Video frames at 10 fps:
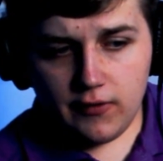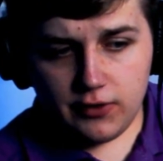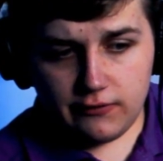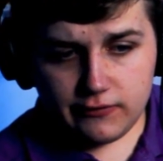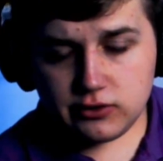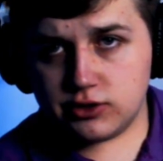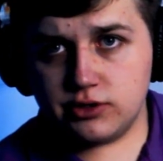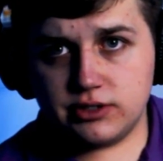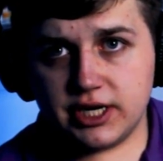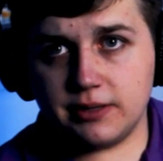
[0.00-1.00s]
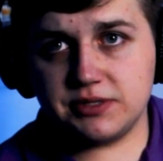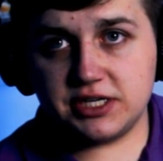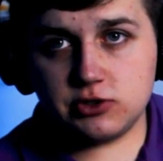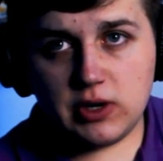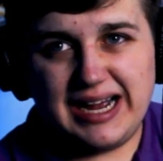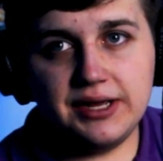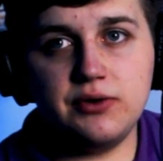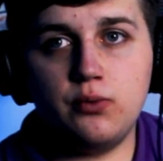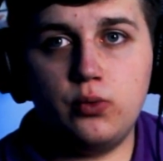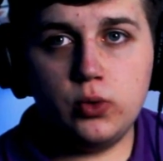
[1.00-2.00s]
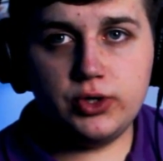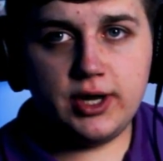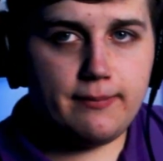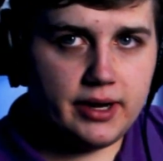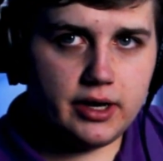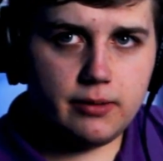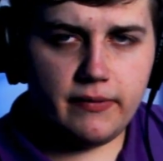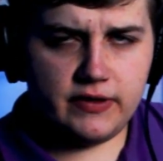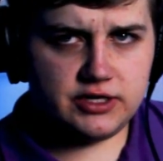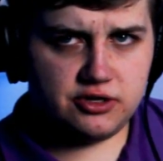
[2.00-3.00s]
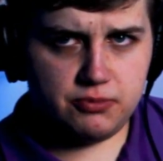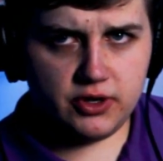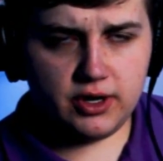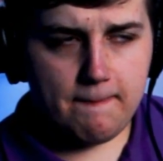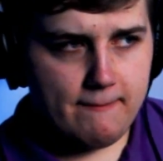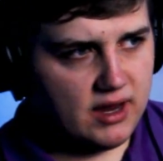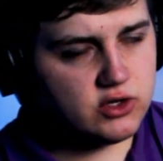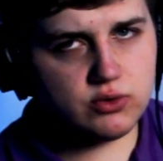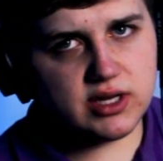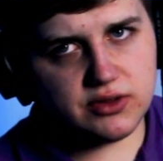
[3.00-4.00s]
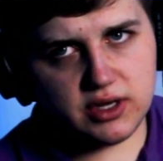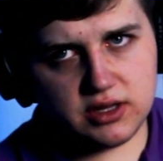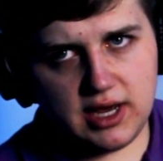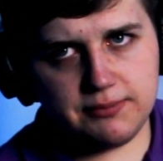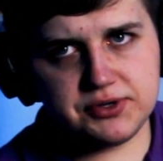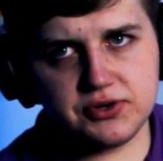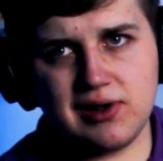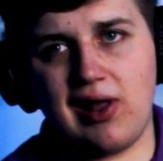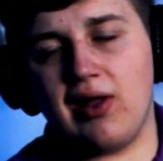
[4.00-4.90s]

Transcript: the first two times I tried would not pick it up, and that's just plugging in base without the adapter.